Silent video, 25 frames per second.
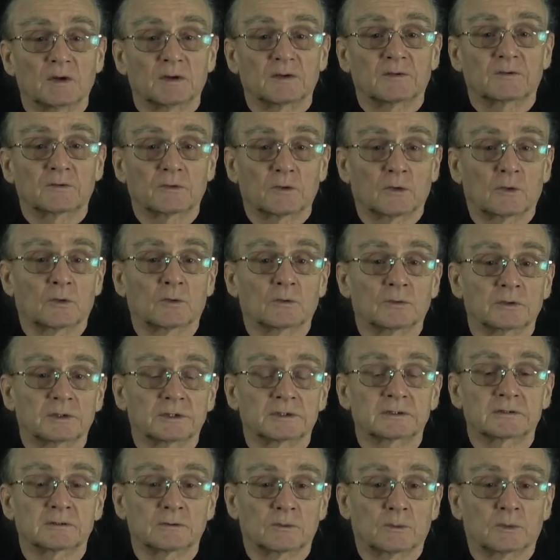So
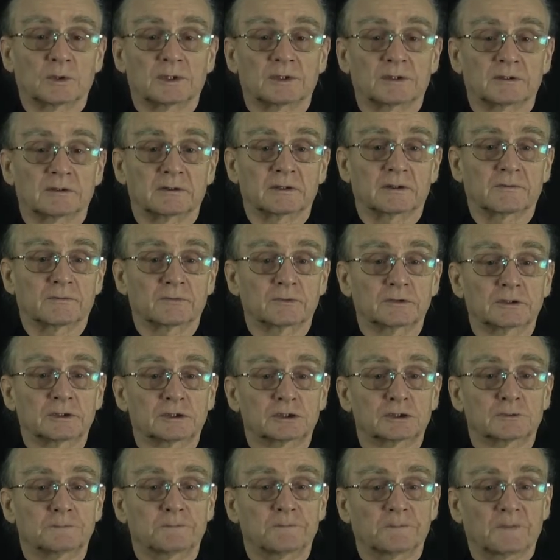it's a weighted
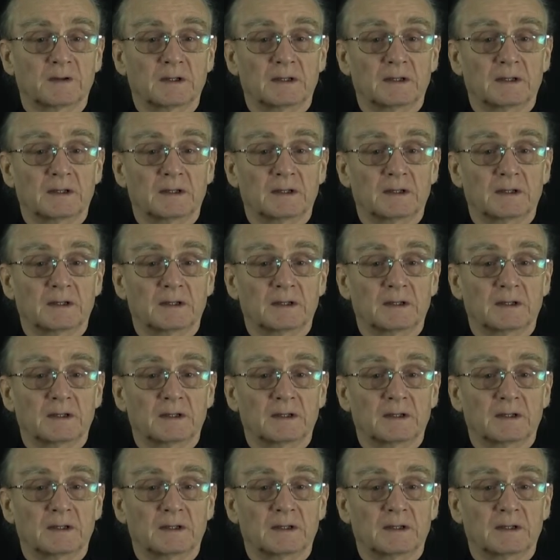average